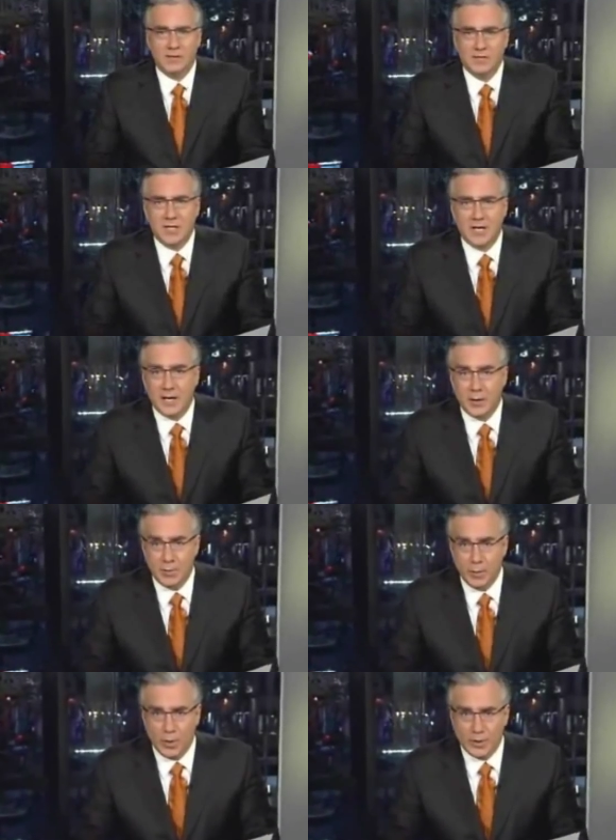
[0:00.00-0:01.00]
Finally, tonight,
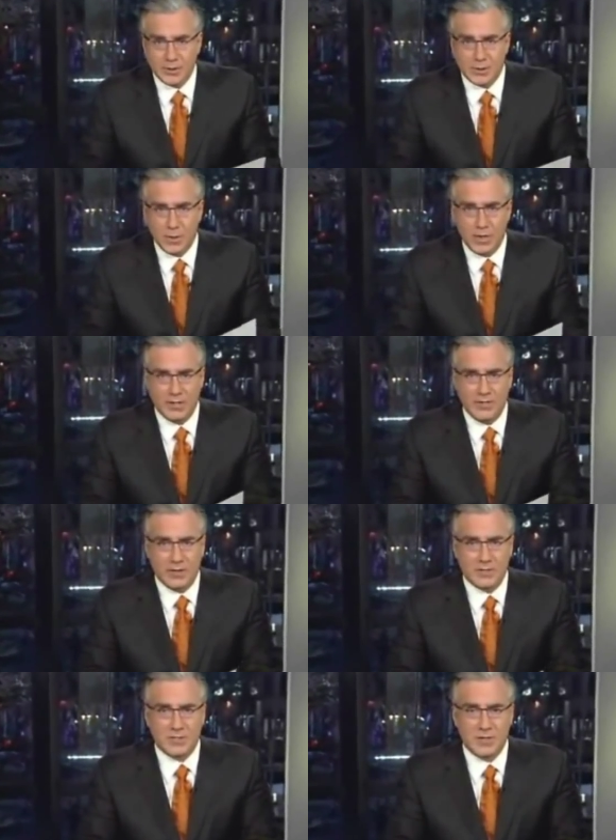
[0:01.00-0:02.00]
our number one story, and
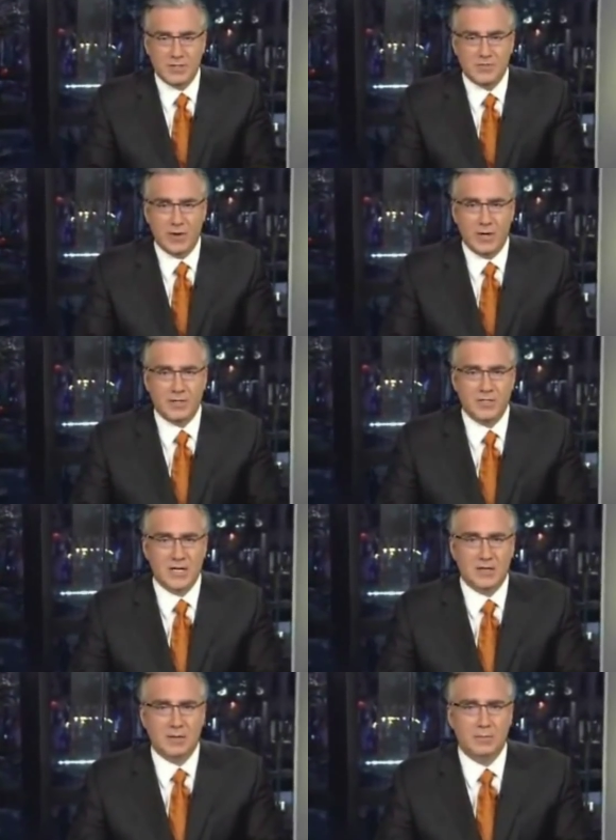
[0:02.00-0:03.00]
the very serious, very
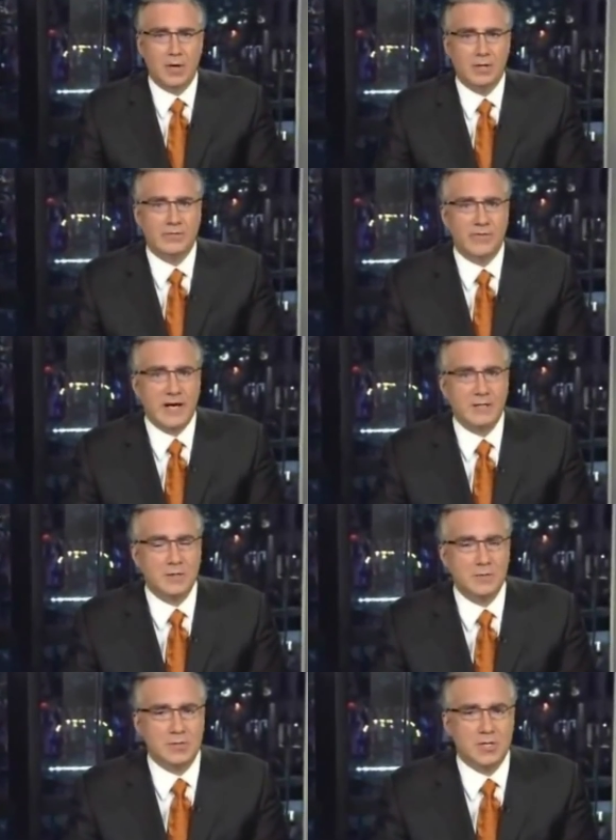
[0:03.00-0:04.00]
unsettling part the
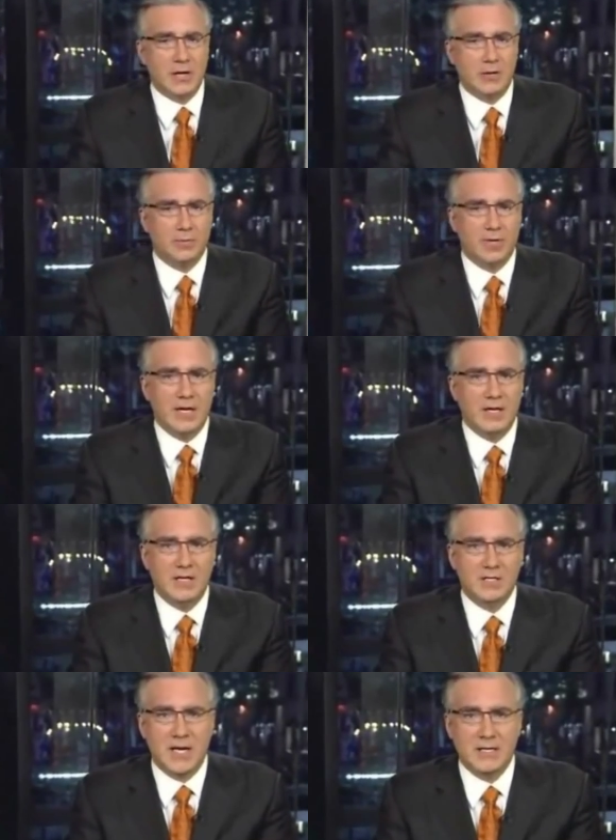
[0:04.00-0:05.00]
Fox News Channel
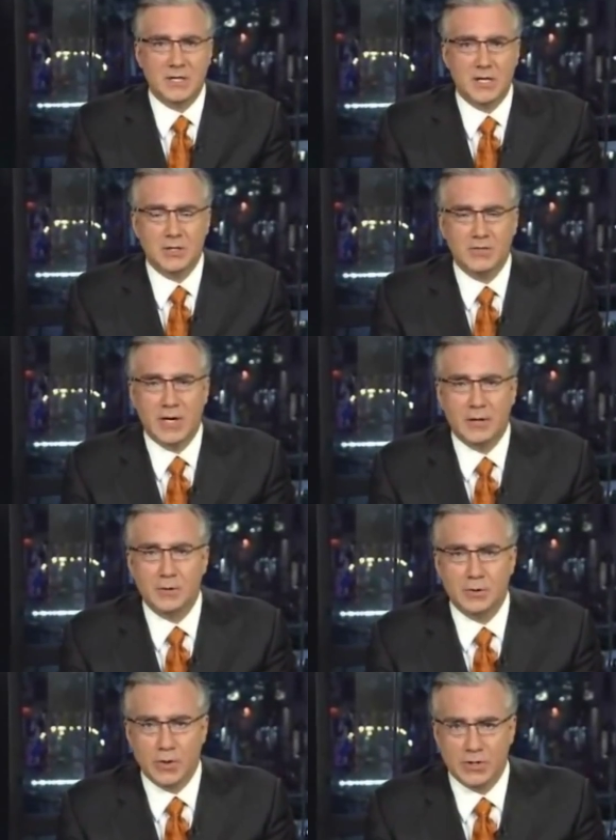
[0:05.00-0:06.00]
played in the assassination of Dr.